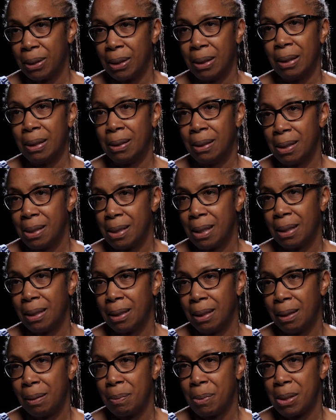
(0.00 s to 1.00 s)
couldn't attend
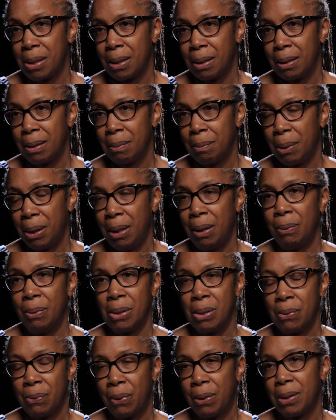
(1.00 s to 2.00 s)
Clemson, but he
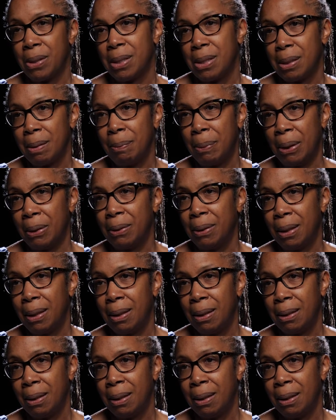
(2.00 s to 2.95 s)
was forced to build it.